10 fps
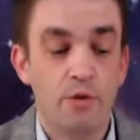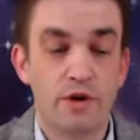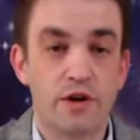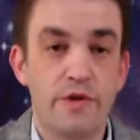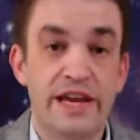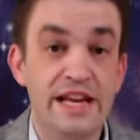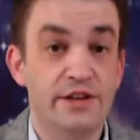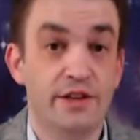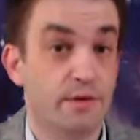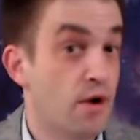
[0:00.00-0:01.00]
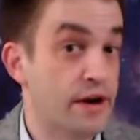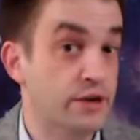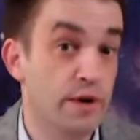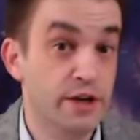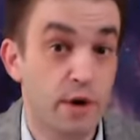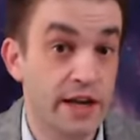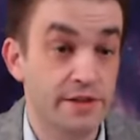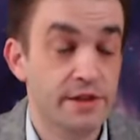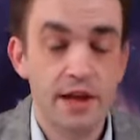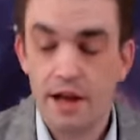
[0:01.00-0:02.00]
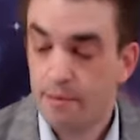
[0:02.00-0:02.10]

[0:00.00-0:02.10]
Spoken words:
we're going into the roaring 2020s.